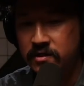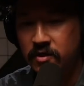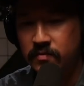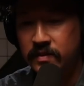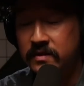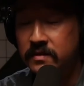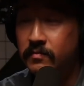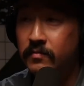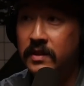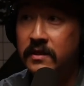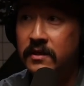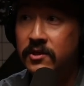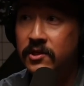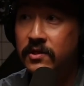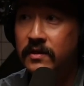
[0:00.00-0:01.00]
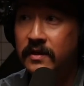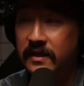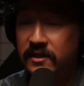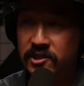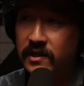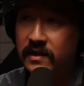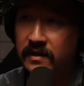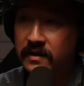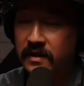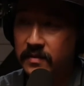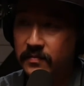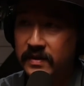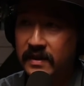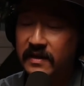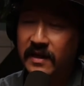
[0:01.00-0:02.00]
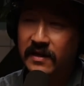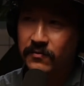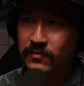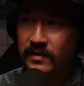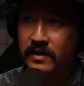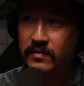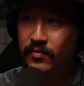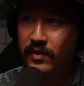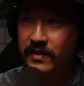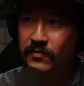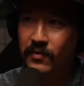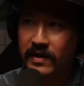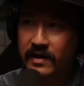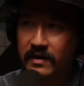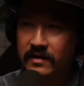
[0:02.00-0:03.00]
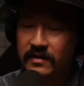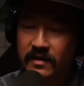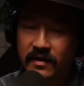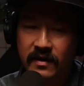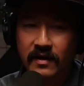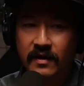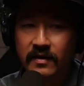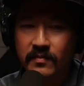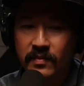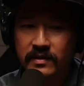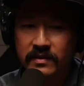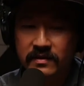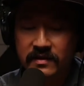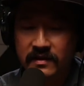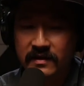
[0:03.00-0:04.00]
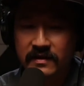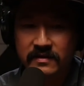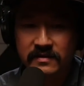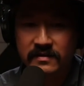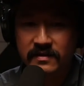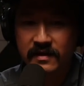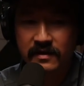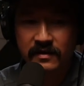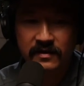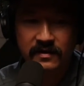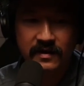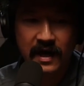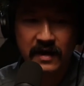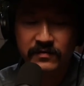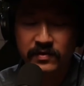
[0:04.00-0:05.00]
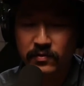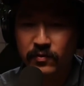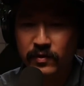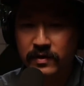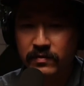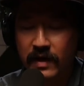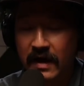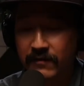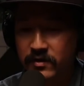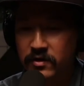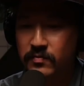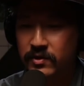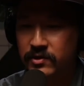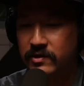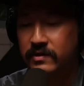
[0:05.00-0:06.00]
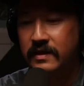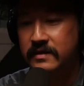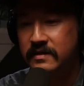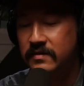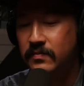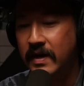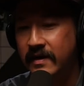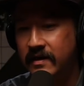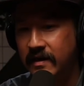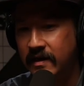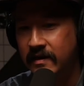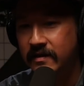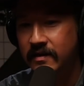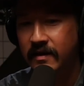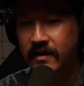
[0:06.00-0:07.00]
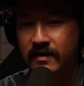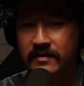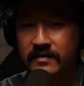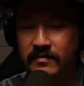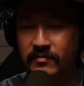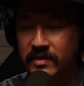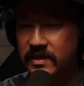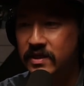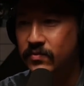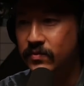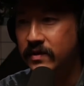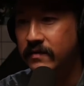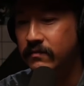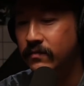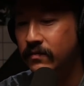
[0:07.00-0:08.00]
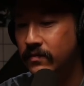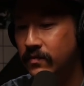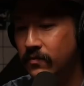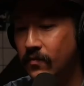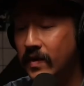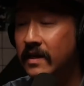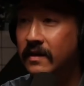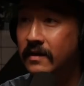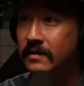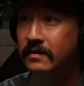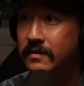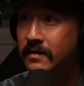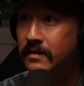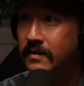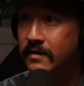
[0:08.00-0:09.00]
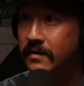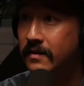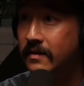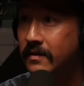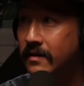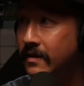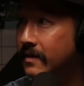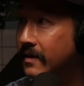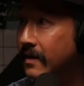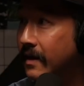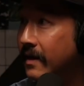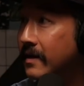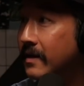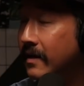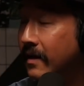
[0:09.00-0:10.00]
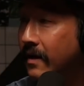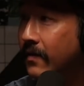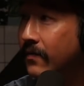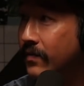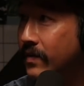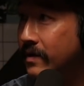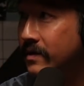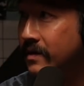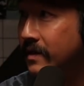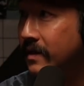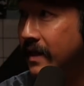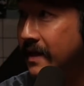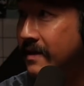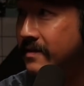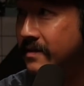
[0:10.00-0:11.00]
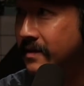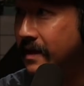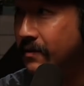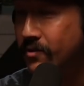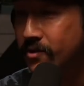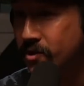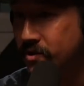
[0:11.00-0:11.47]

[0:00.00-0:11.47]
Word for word: soap, and some bleach, and I'd shake it up, and they get really bright white. Uh-huh. But the thing is, like after one after you put your laces back in, the bleach would have weakened the right the the lace, and it would